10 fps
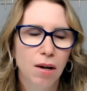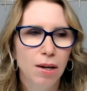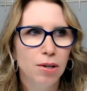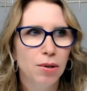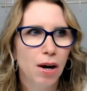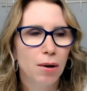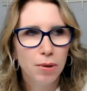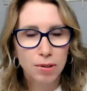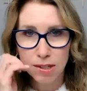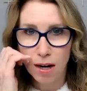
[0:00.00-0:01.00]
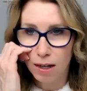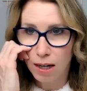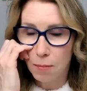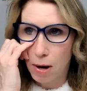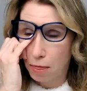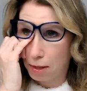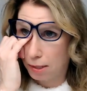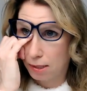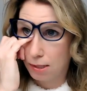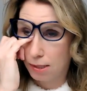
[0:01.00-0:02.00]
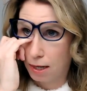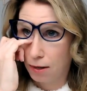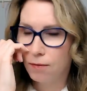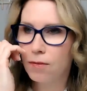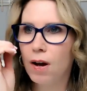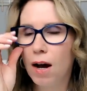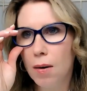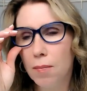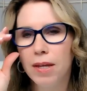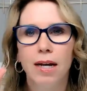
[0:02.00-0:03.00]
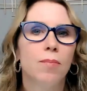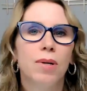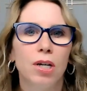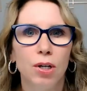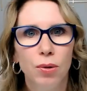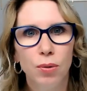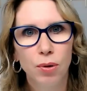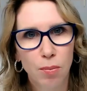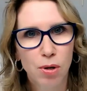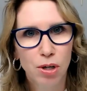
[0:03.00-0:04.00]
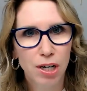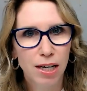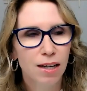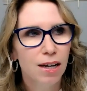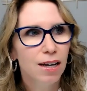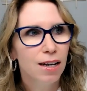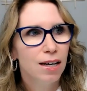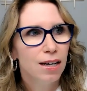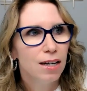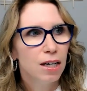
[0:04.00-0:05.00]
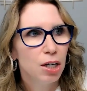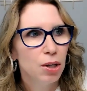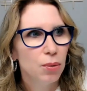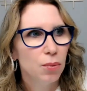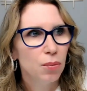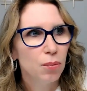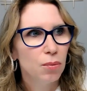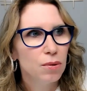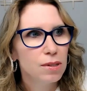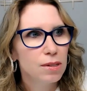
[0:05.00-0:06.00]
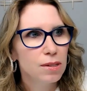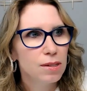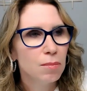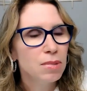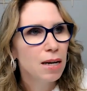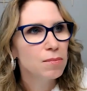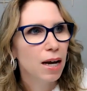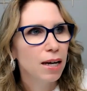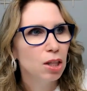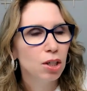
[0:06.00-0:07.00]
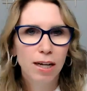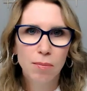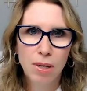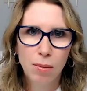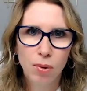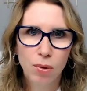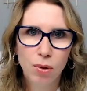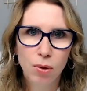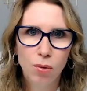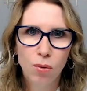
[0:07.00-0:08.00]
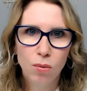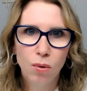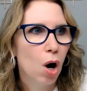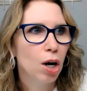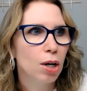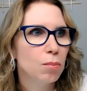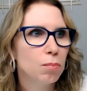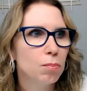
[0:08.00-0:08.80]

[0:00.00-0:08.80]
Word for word: and I was talking about this inside of um, the Epic You community. You know, sometimes I look at people who aren't